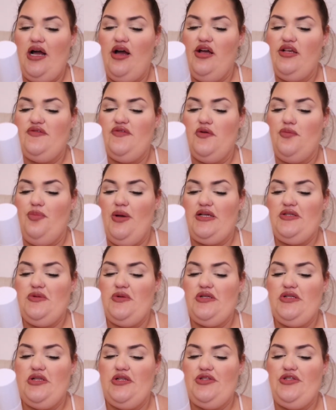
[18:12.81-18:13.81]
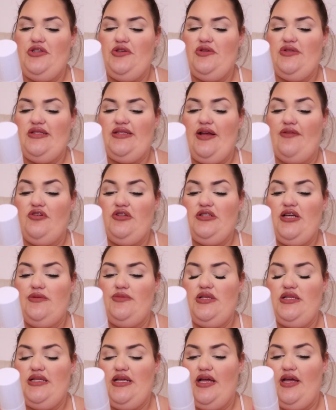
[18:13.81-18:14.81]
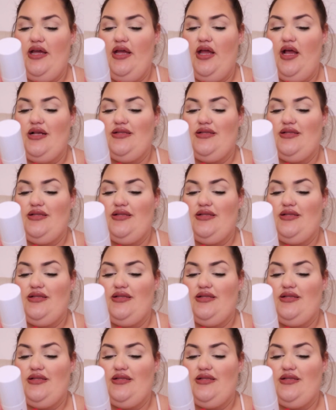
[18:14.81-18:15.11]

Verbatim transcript: eyes for best results used several times a day